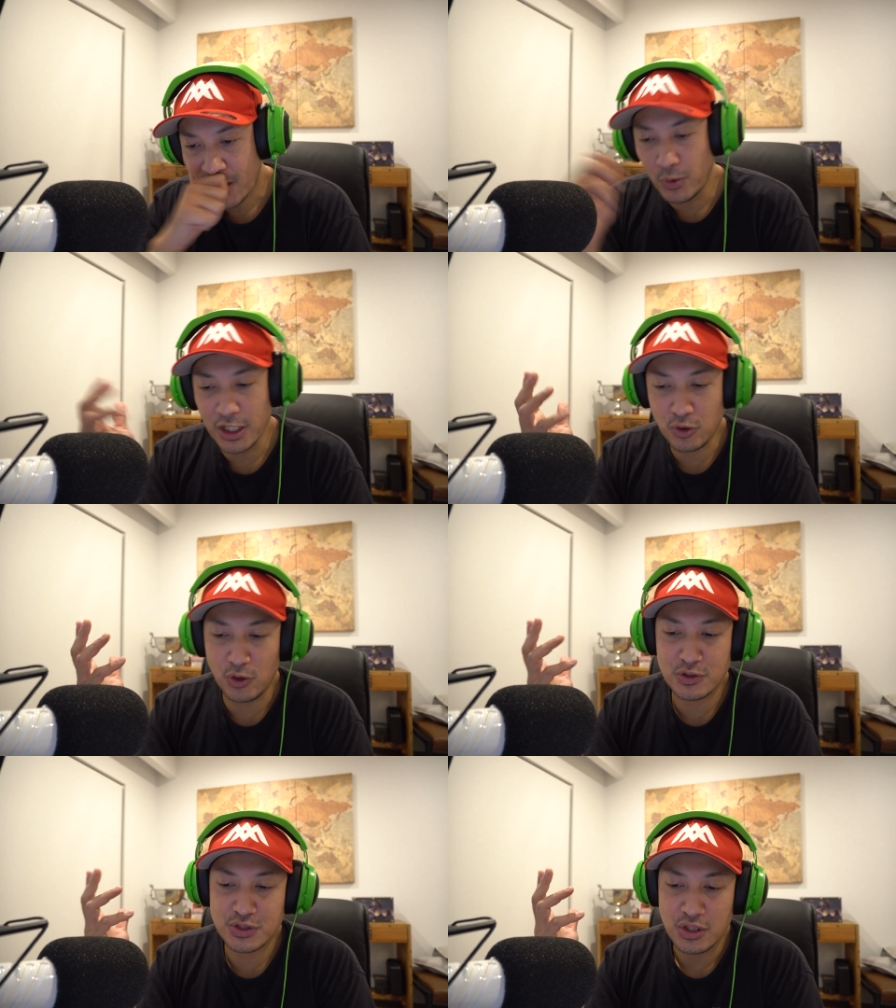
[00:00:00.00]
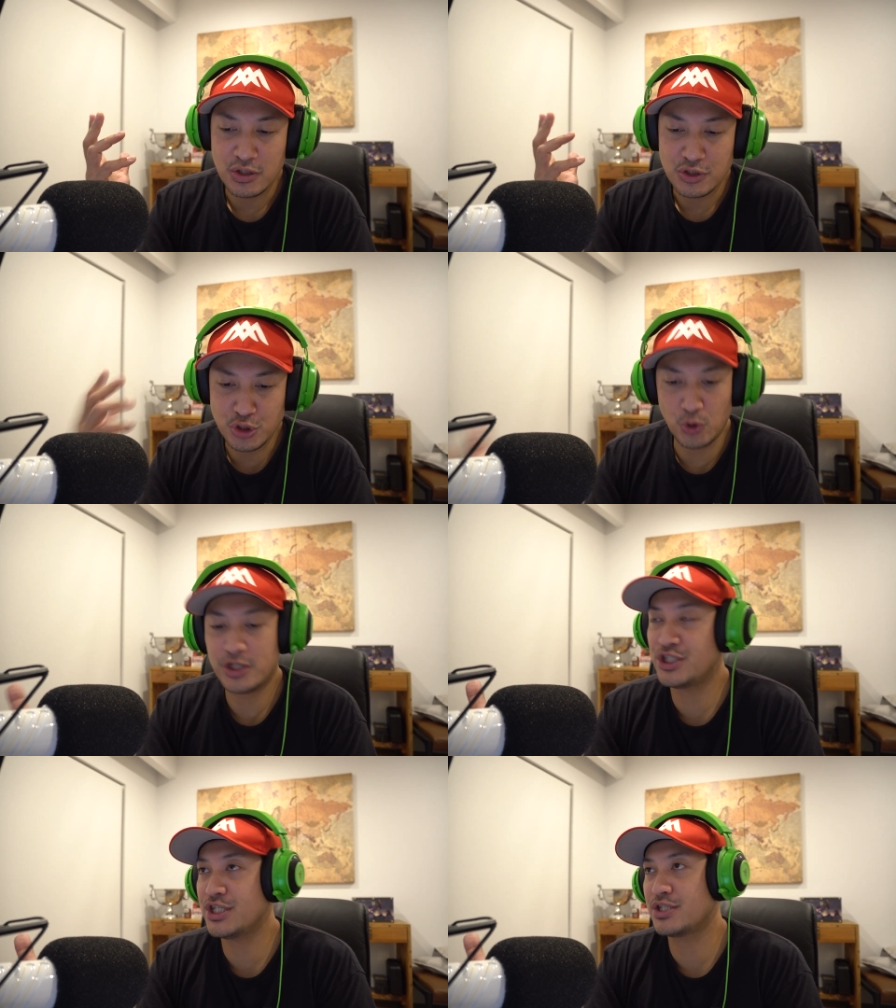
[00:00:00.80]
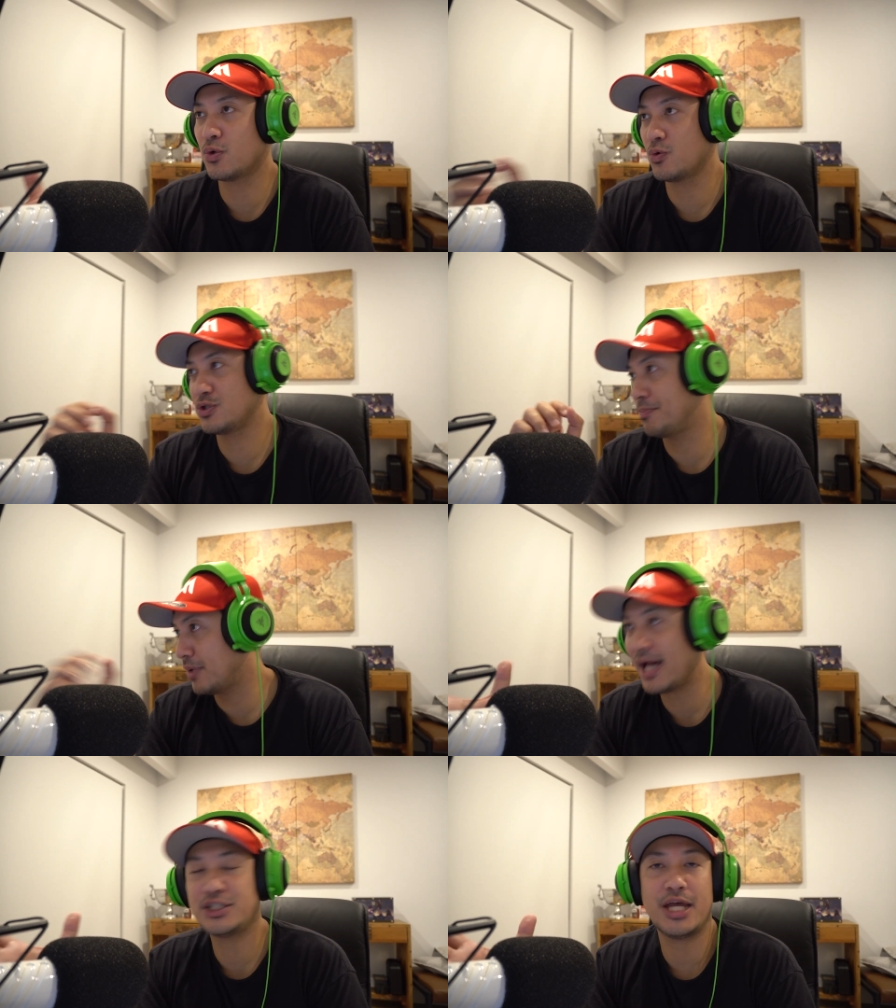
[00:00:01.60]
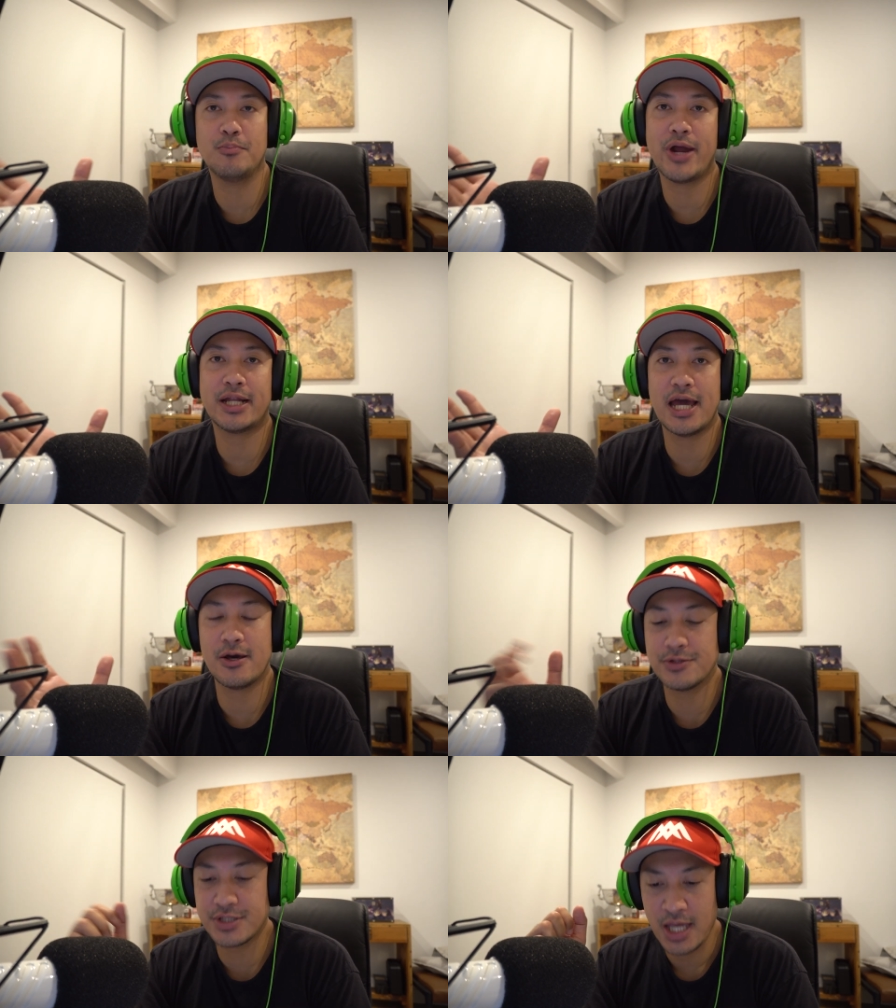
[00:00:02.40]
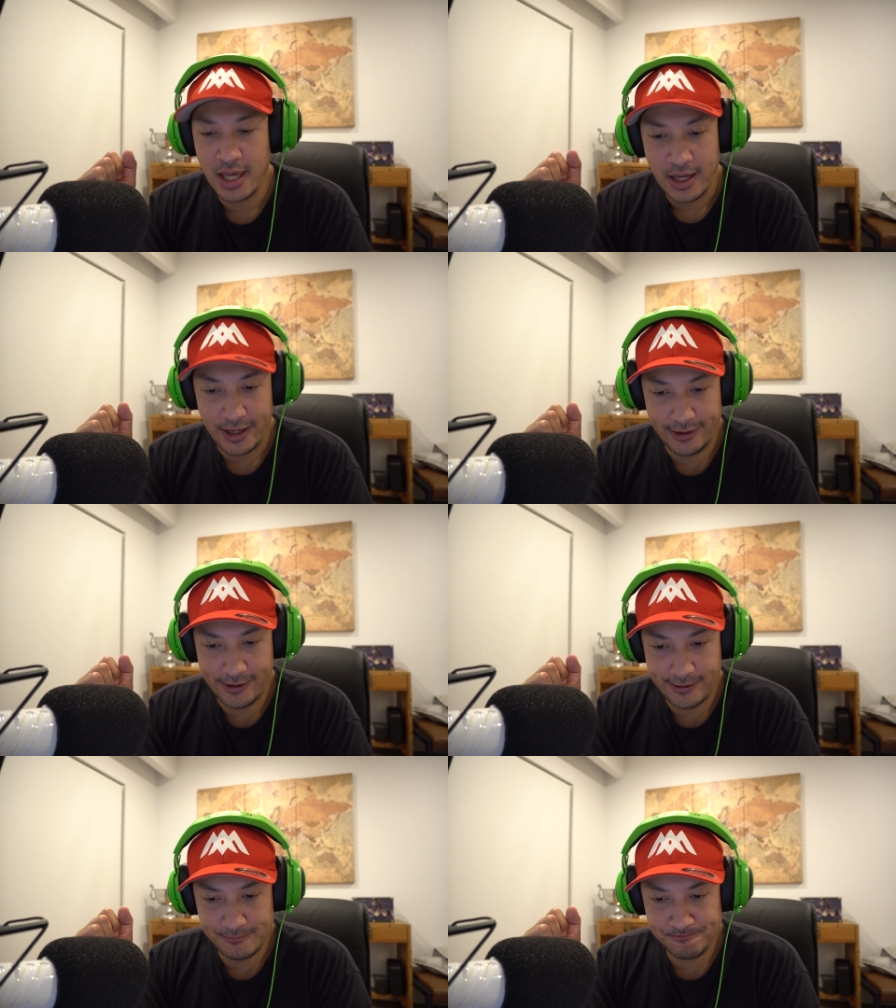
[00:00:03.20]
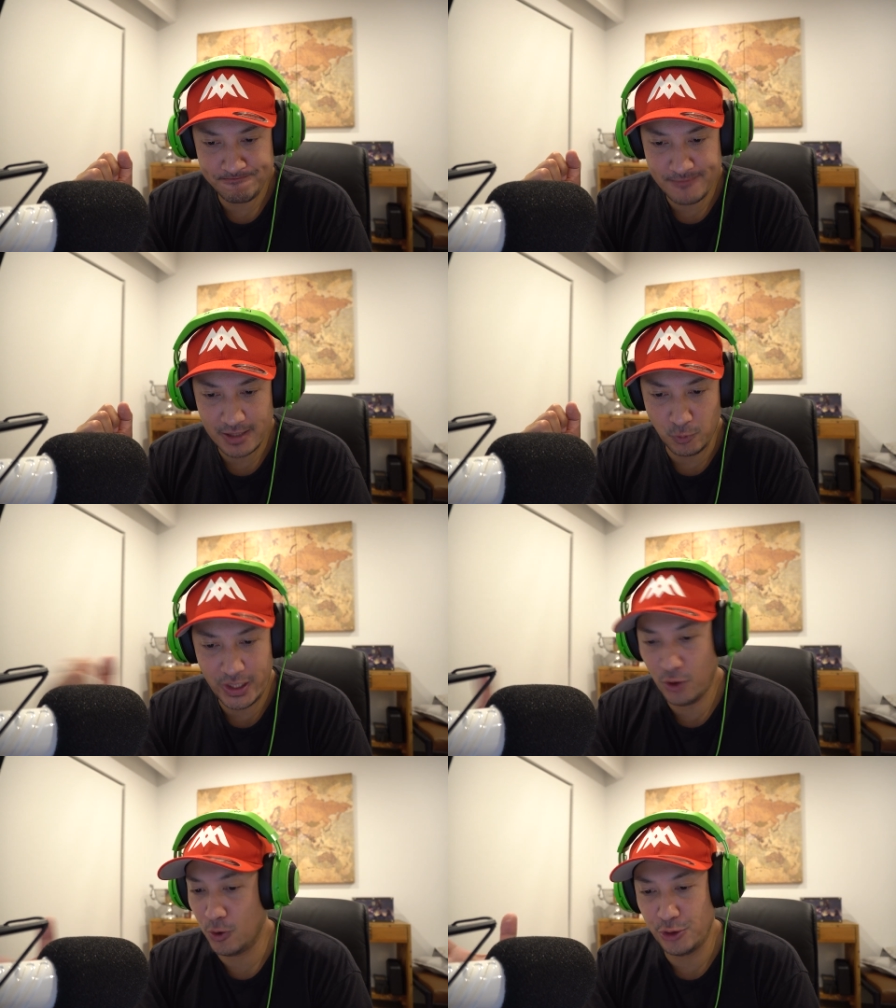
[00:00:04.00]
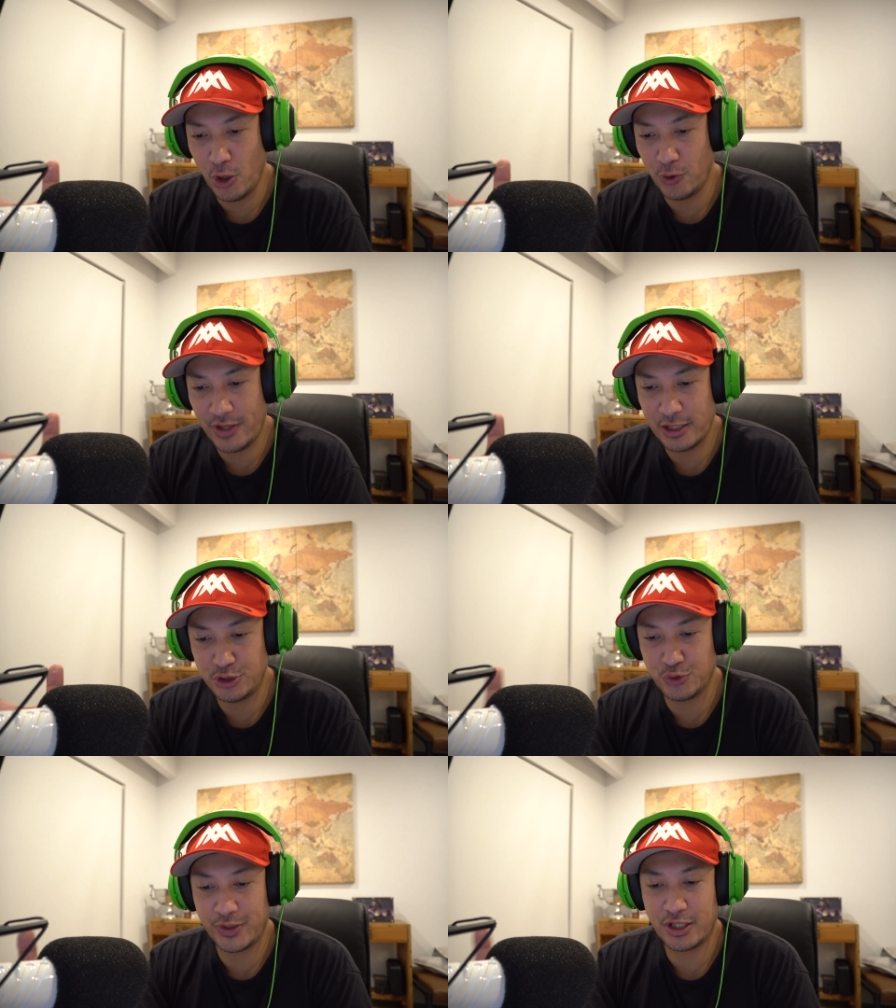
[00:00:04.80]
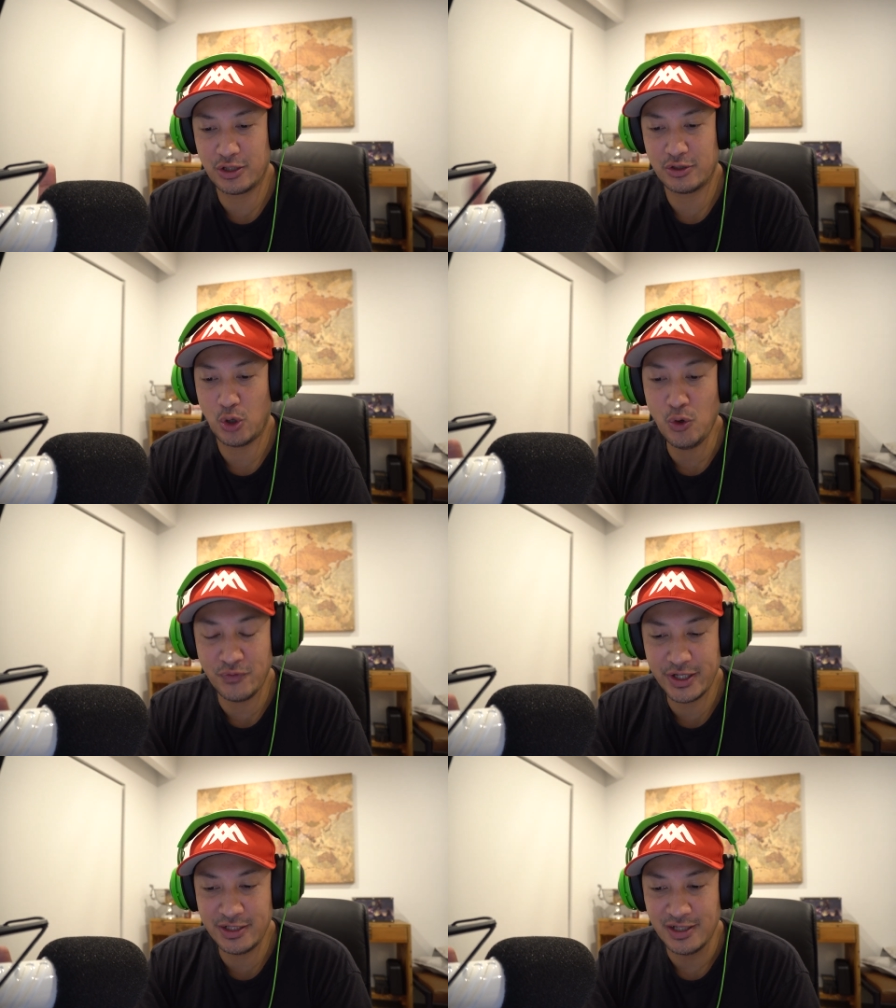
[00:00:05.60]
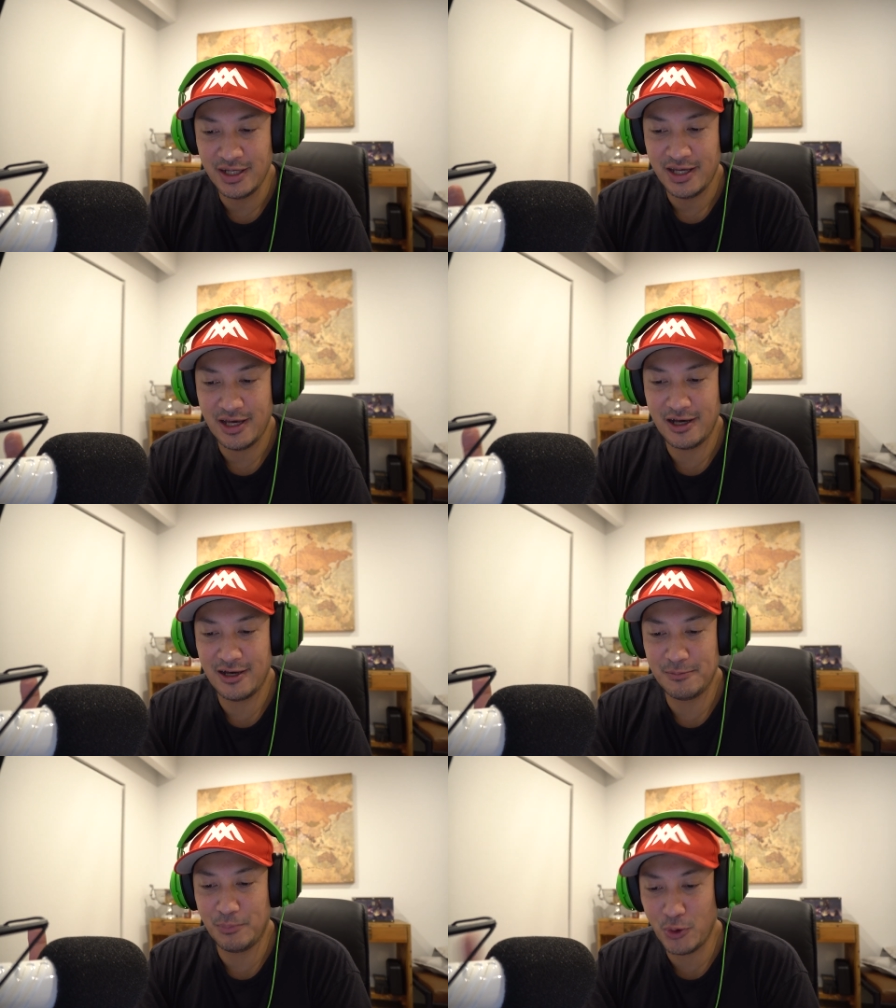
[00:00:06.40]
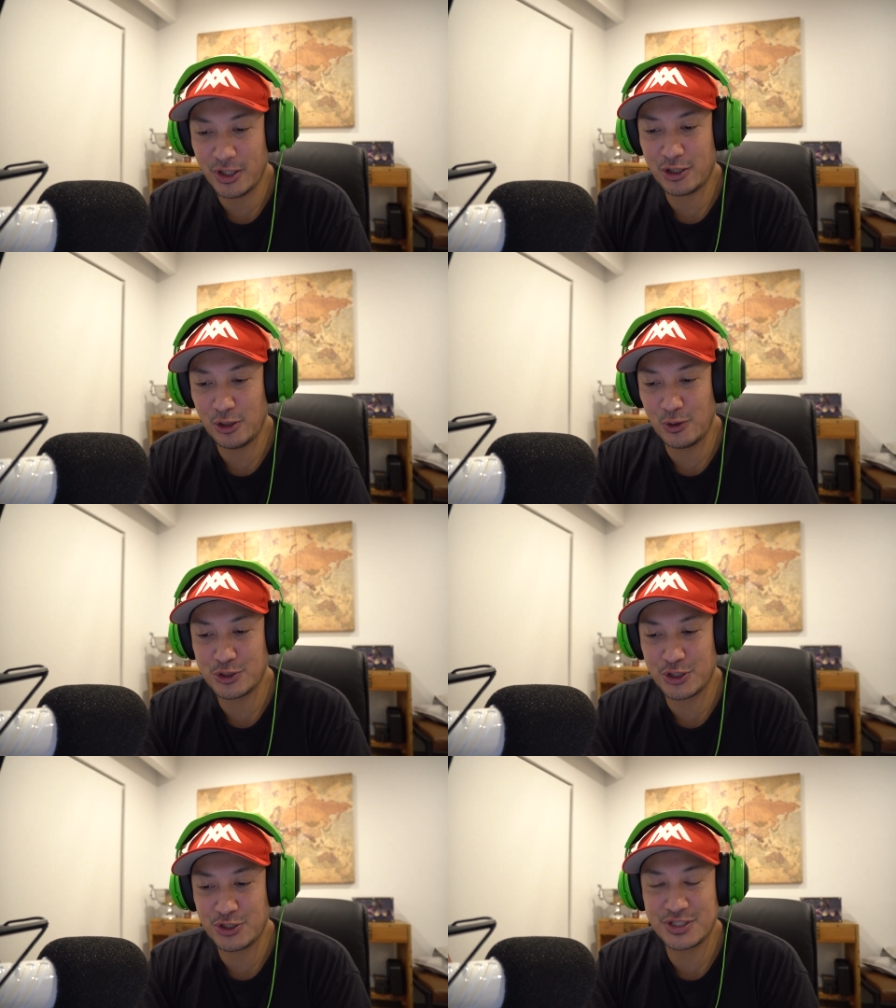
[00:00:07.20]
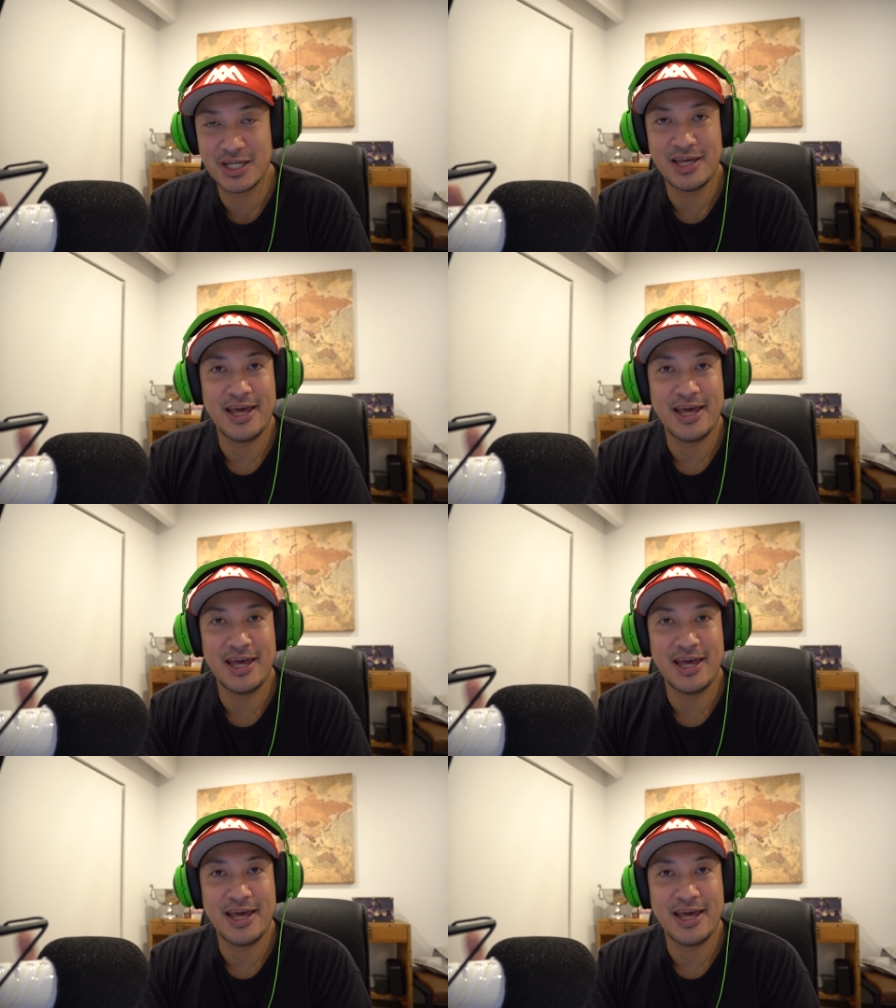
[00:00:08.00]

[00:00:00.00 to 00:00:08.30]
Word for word: Will it cause shortages or supply chain breakdowns? Um, we all know that during COVID, uh, border closures